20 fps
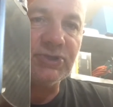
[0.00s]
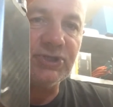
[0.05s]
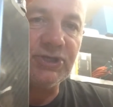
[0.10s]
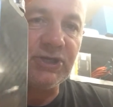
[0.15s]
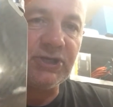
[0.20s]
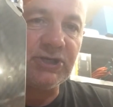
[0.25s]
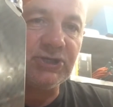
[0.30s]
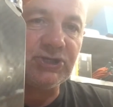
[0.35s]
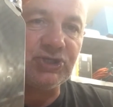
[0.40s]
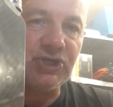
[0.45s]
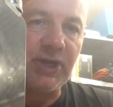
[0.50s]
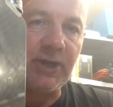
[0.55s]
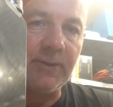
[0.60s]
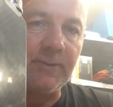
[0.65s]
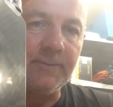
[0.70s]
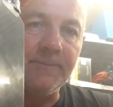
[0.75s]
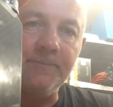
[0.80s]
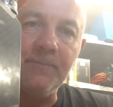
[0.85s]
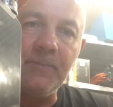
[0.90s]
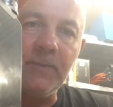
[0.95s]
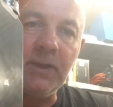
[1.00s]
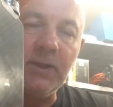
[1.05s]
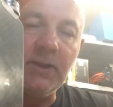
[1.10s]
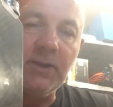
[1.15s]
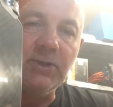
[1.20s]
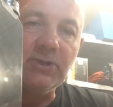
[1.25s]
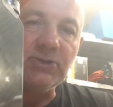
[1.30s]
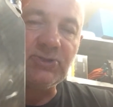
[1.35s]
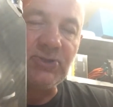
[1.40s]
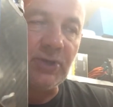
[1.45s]
charging.
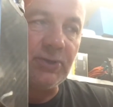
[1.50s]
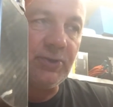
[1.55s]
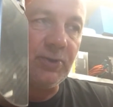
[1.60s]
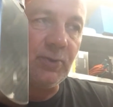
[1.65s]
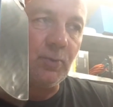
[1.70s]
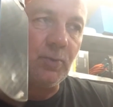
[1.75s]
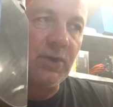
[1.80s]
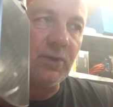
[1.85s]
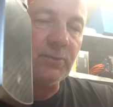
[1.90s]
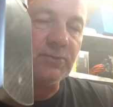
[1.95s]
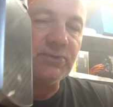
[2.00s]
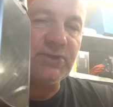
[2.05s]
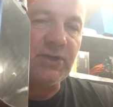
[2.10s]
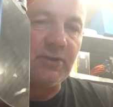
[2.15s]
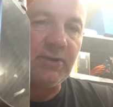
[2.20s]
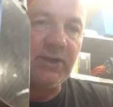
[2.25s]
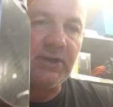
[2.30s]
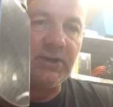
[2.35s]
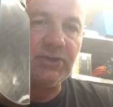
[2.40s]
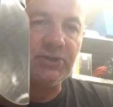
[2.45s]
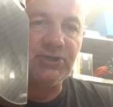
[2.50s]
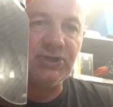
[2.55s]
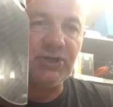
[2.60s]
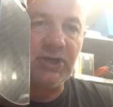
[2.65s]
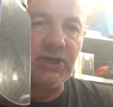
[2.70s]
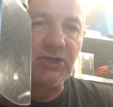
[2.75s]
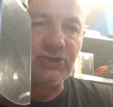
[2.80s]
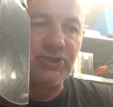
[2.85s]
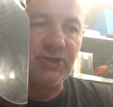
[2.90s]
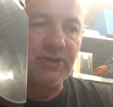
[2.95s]
So you will also need a
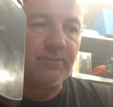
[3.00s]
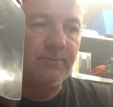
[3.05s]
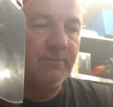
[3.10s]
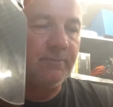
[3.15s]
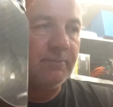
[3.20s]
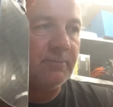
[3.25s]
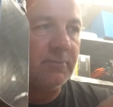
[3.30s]
charger.